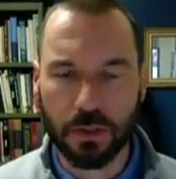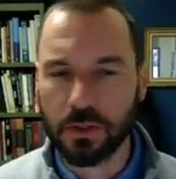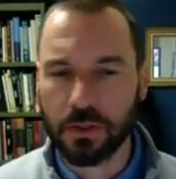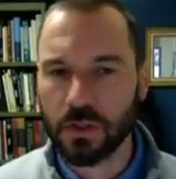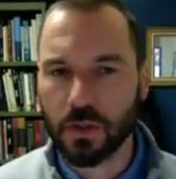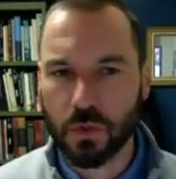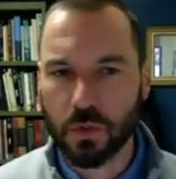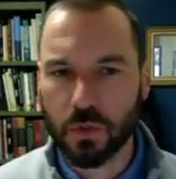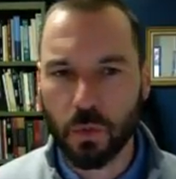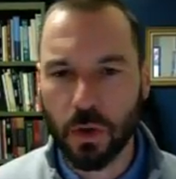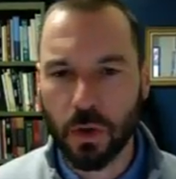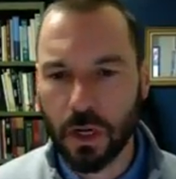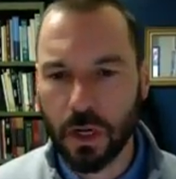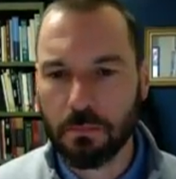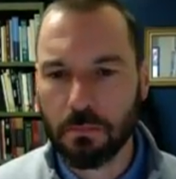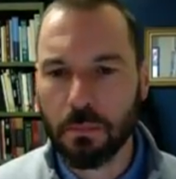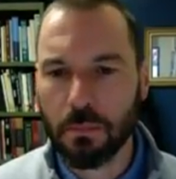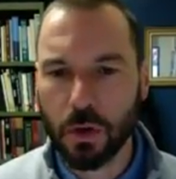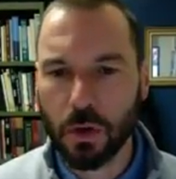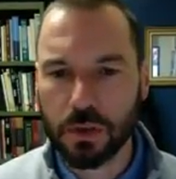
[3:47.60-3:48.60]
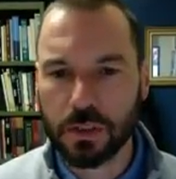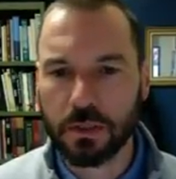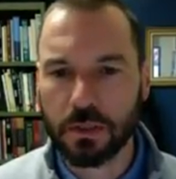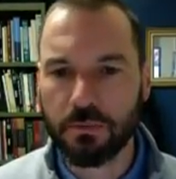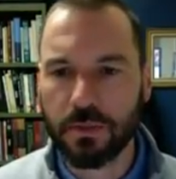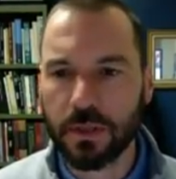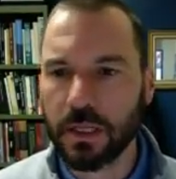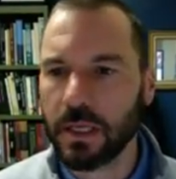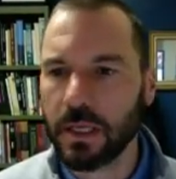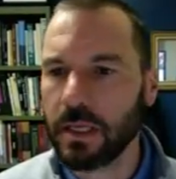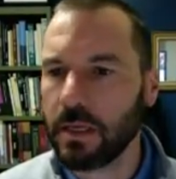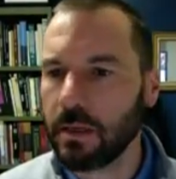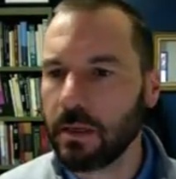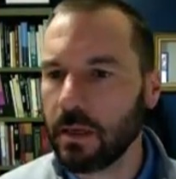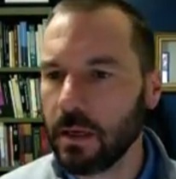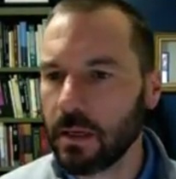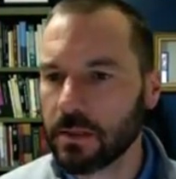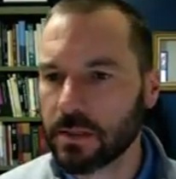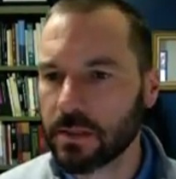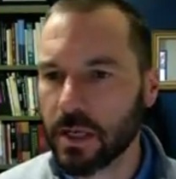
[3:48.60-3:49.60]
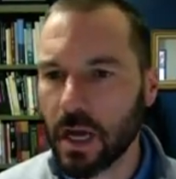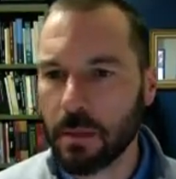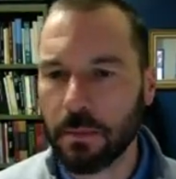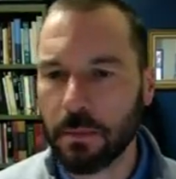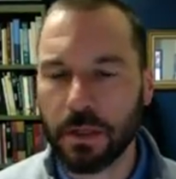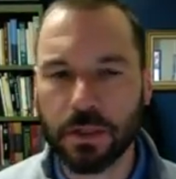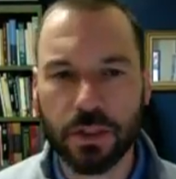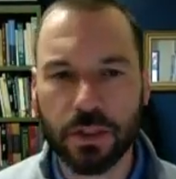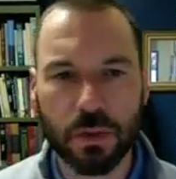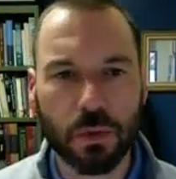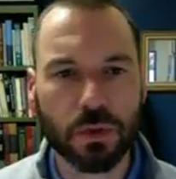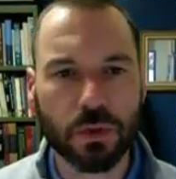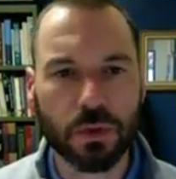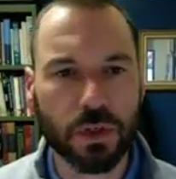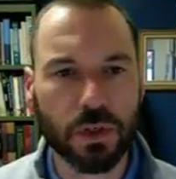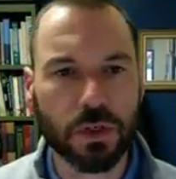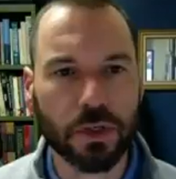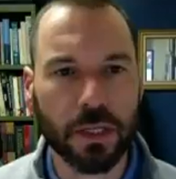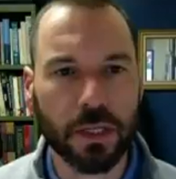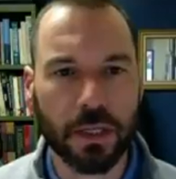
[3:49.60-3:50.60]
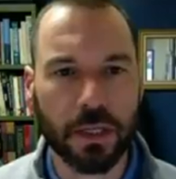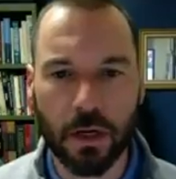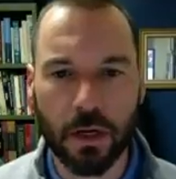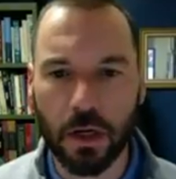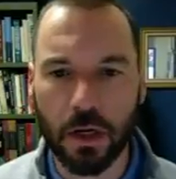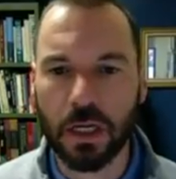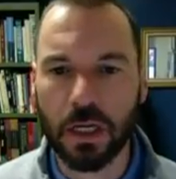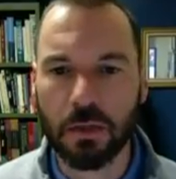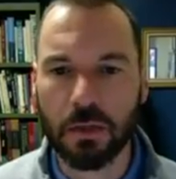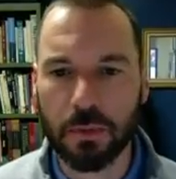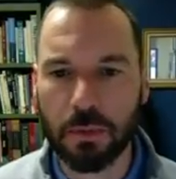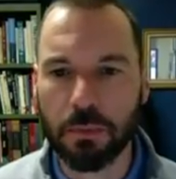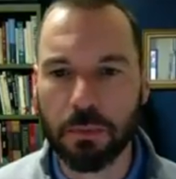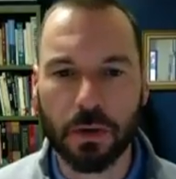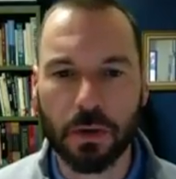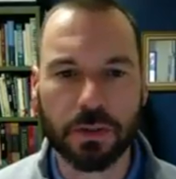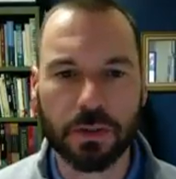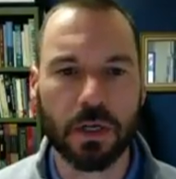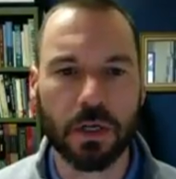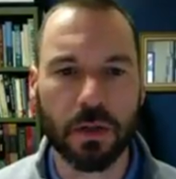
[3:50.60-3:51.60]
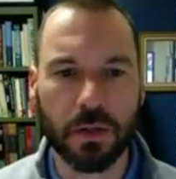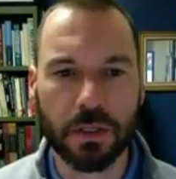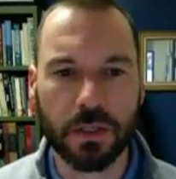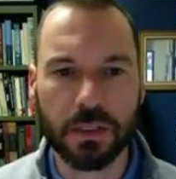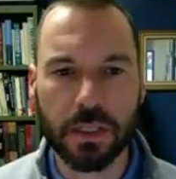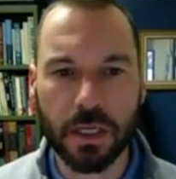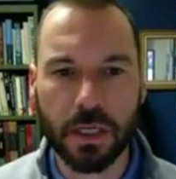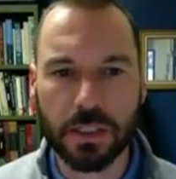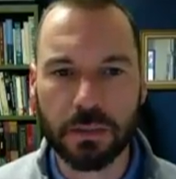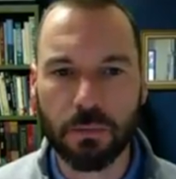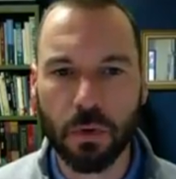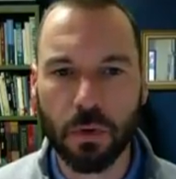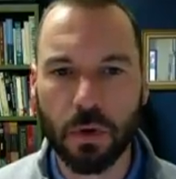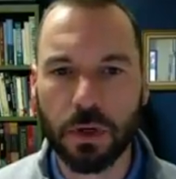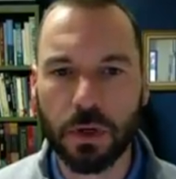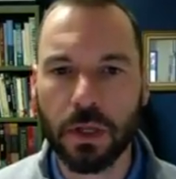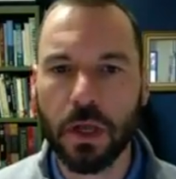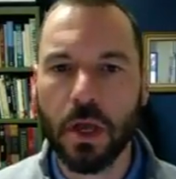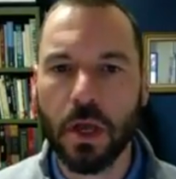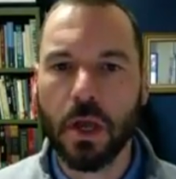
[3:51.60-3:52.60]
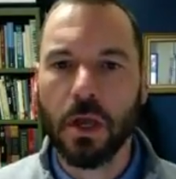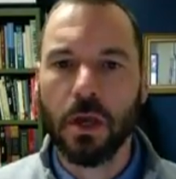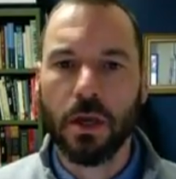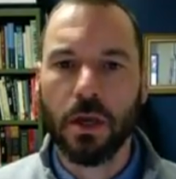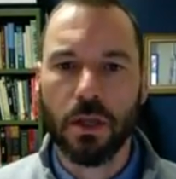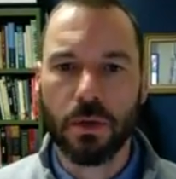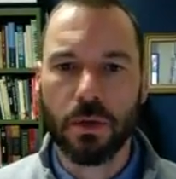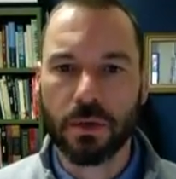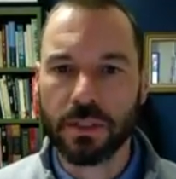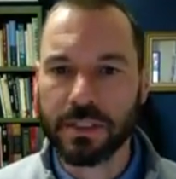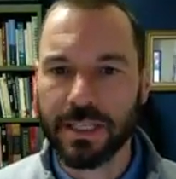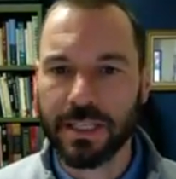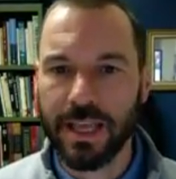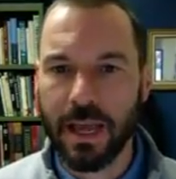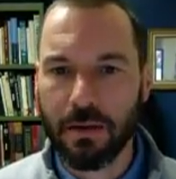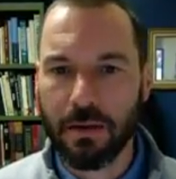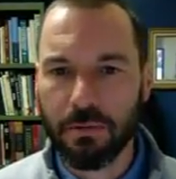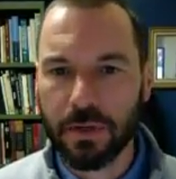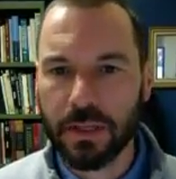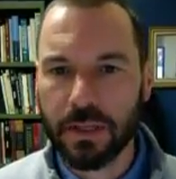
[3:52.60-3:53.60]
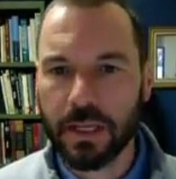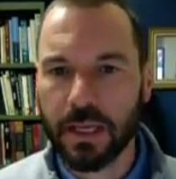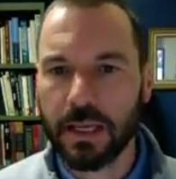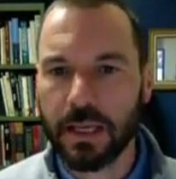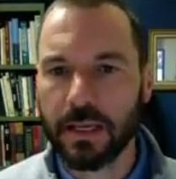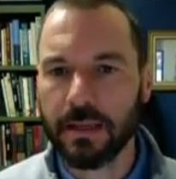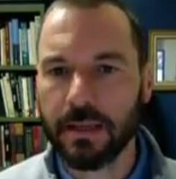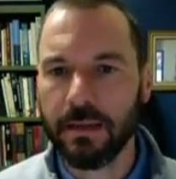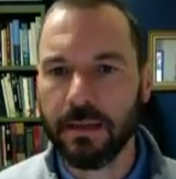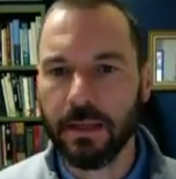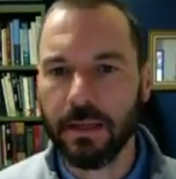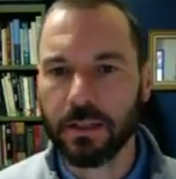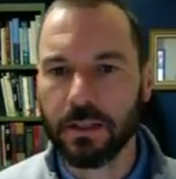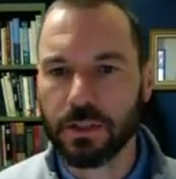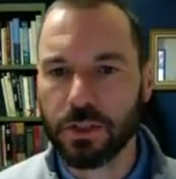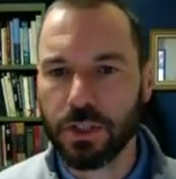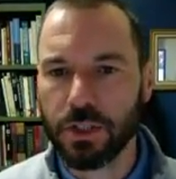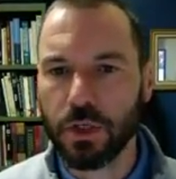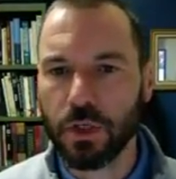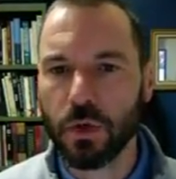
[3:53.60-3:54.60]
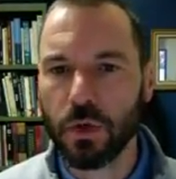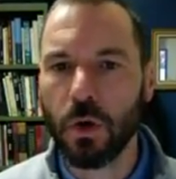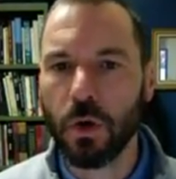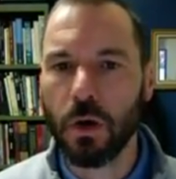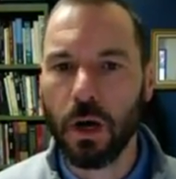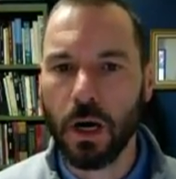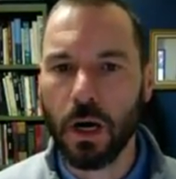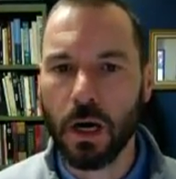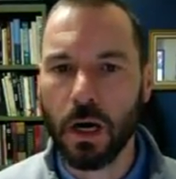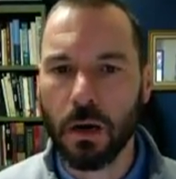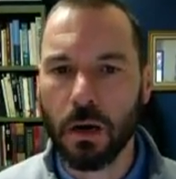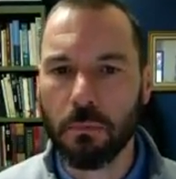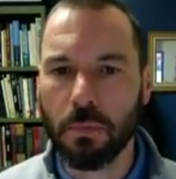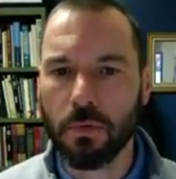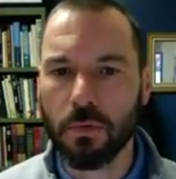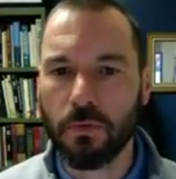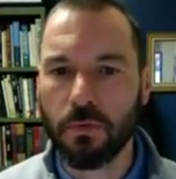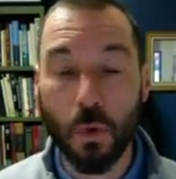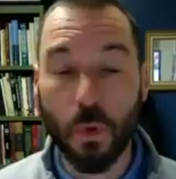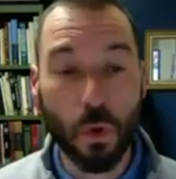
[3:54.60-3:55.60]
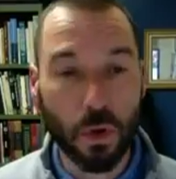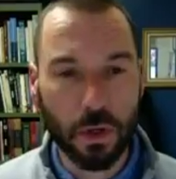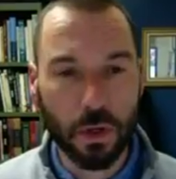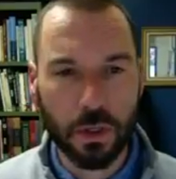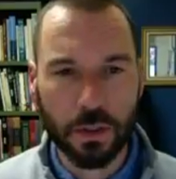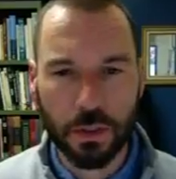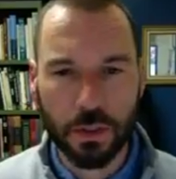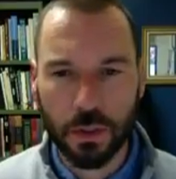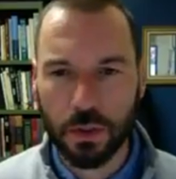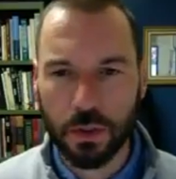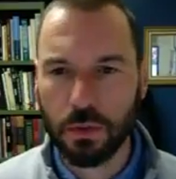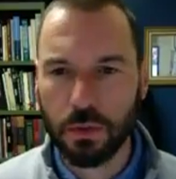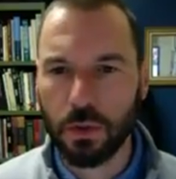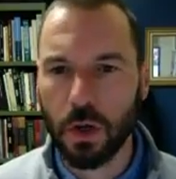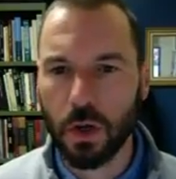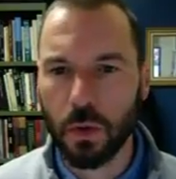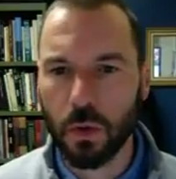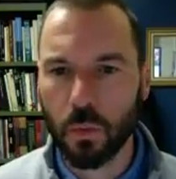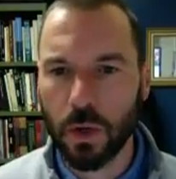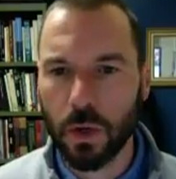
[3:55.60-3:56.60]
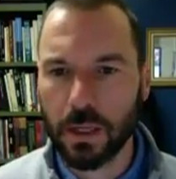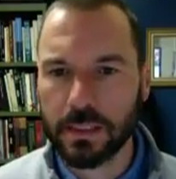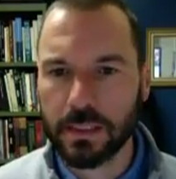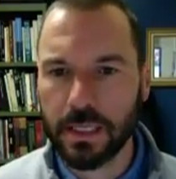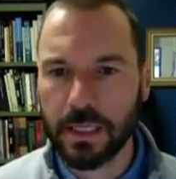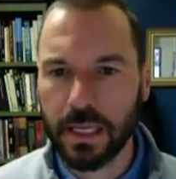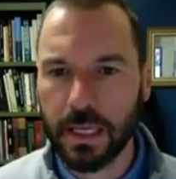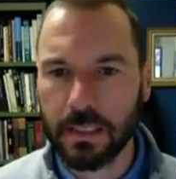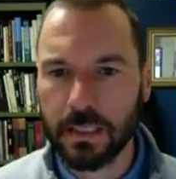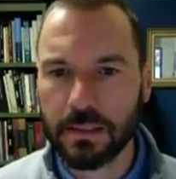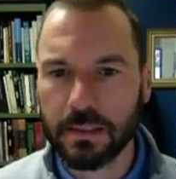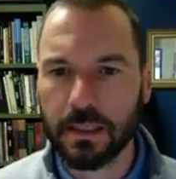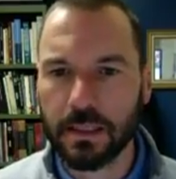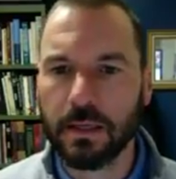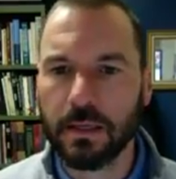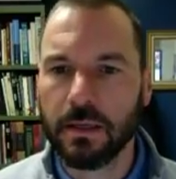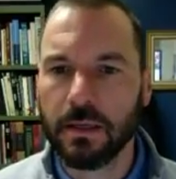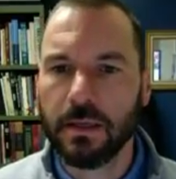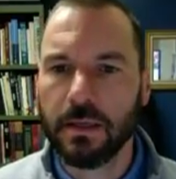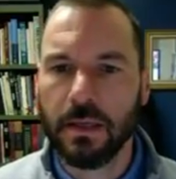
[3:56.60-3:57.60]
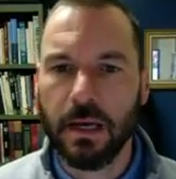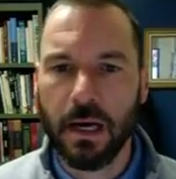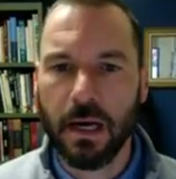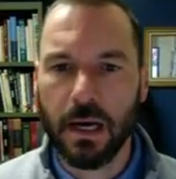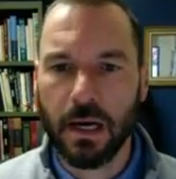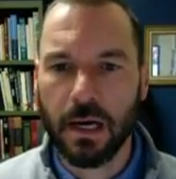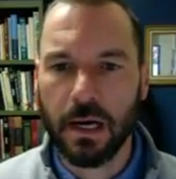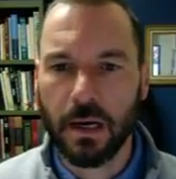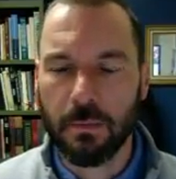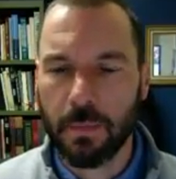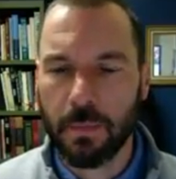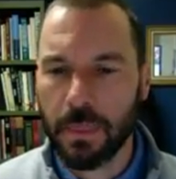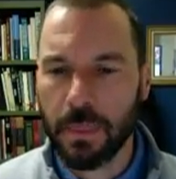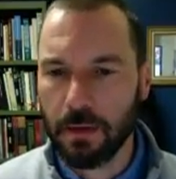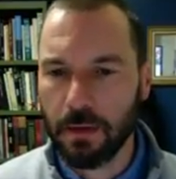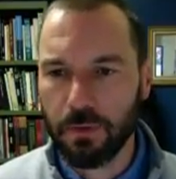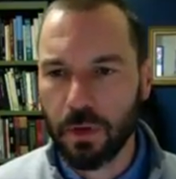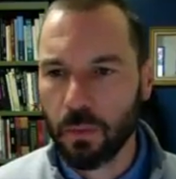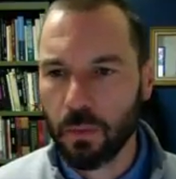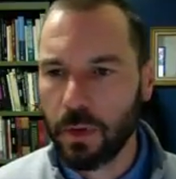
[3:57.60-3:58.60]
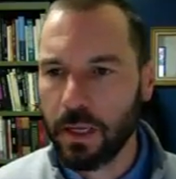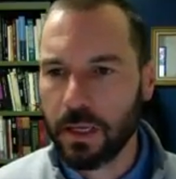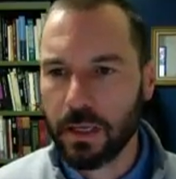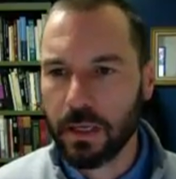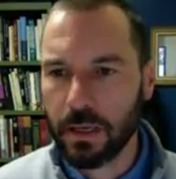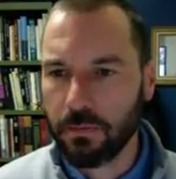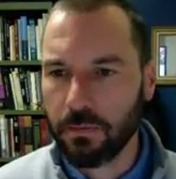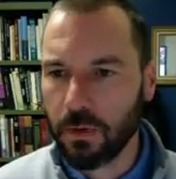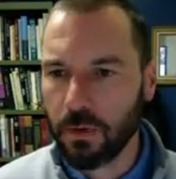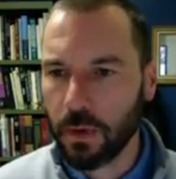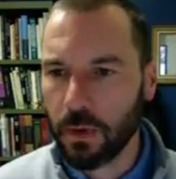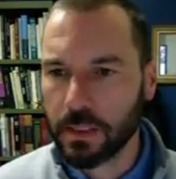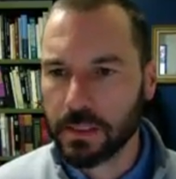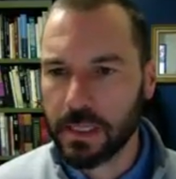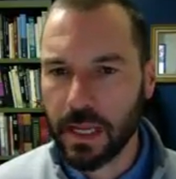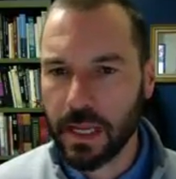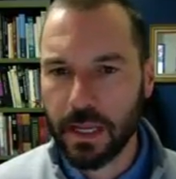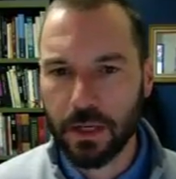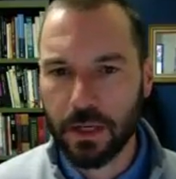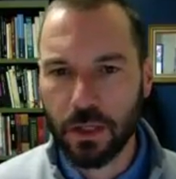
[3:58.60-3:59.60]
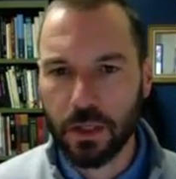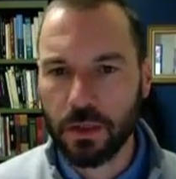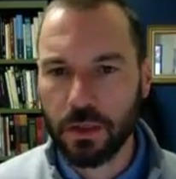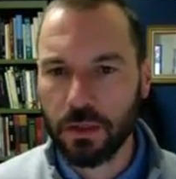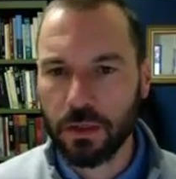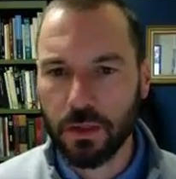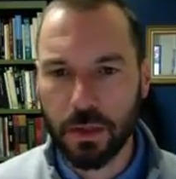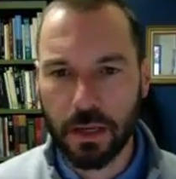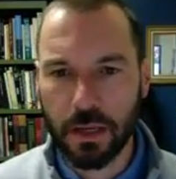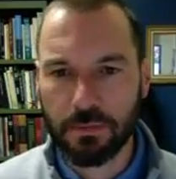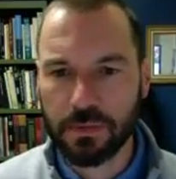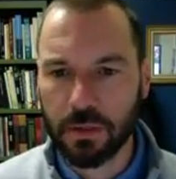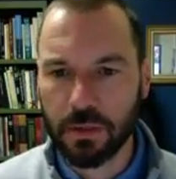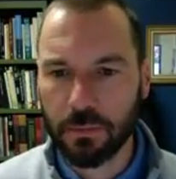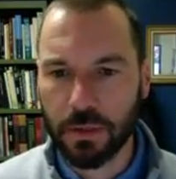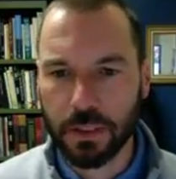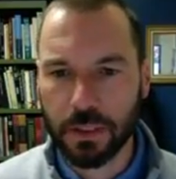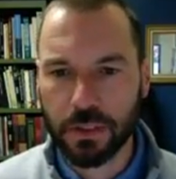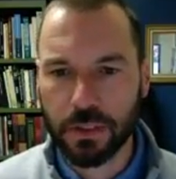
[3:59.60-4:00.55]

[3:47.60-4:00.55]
this is where most of the assignments you will turn in are going to be posted on the discussion board. You can see everything is due before noon on Wednesdays. Every week, every Wednesday at noon, you have something